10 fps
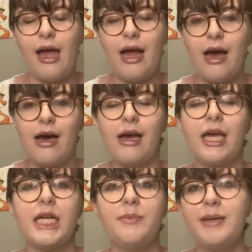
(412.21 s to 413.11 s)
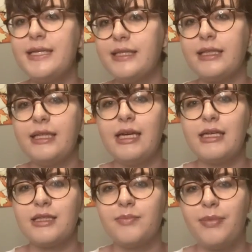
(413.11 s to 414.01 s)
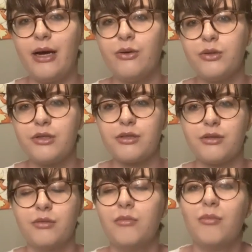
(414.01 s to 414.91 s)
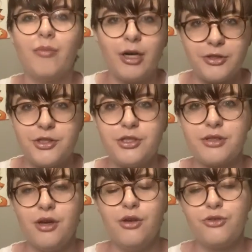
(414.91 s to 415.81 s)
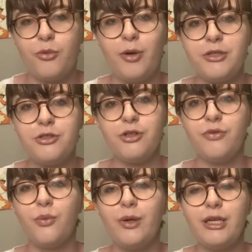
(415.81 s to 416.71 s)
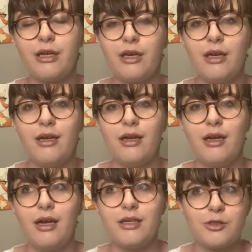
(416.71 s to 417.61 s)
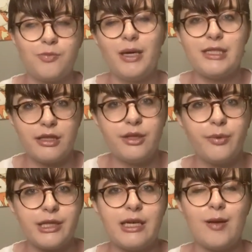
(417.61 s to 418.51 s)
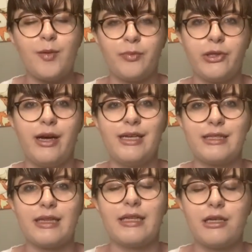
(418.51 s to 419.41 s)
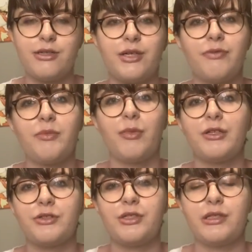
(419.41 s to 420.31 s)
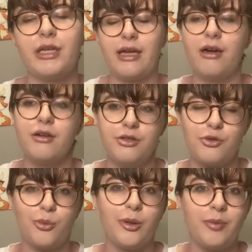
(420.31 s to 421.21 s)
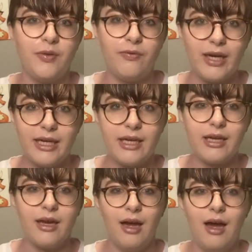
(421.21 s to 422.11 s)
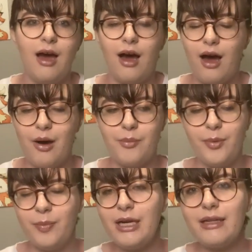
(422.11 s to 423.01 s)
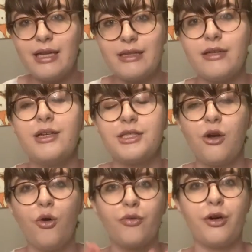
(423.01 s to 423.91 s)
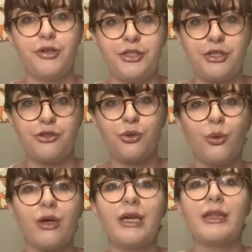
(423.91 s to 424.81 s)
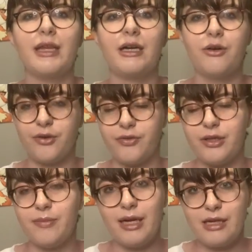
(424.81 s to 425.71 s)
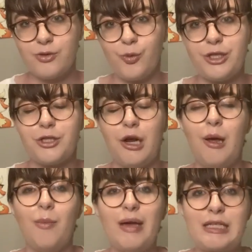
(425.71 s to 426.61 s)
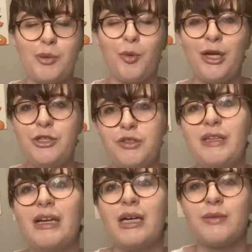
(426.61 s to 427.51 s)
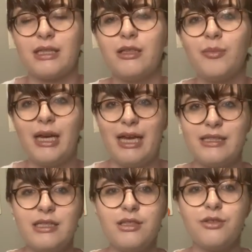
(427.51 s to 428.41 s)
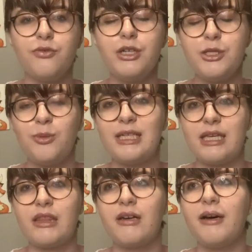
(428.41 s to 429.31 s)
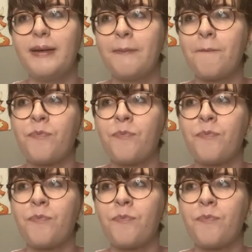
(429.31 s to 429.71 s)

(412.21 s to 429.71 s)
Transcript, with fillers: uh, and it basically is about monsters. So monster of the week is basically what the name implies in that there are different monsters characters will be fighting. Um, but beyond that, there is an overarching story that Griffin makes, which makes it more interesting. I was a little bit hesitant at first because I thought